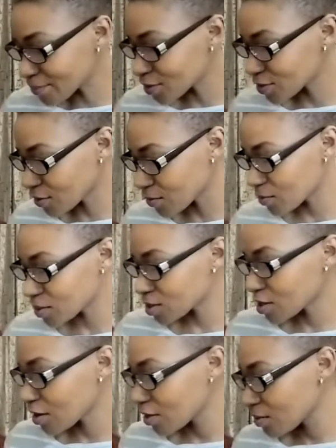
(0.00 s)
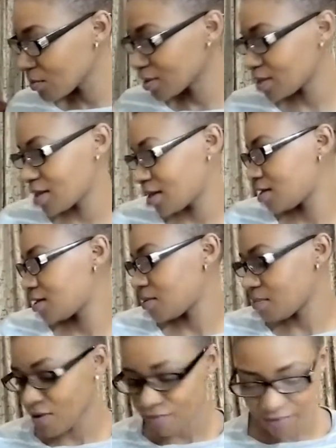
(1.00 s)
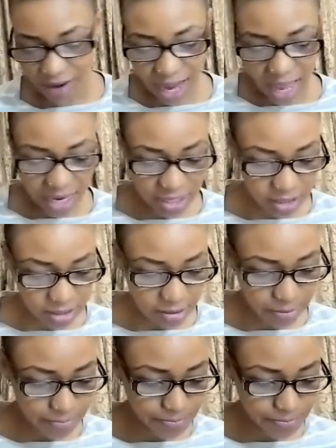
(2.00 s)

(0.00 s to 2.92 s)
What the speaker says: So we're starting with the kingdom of light.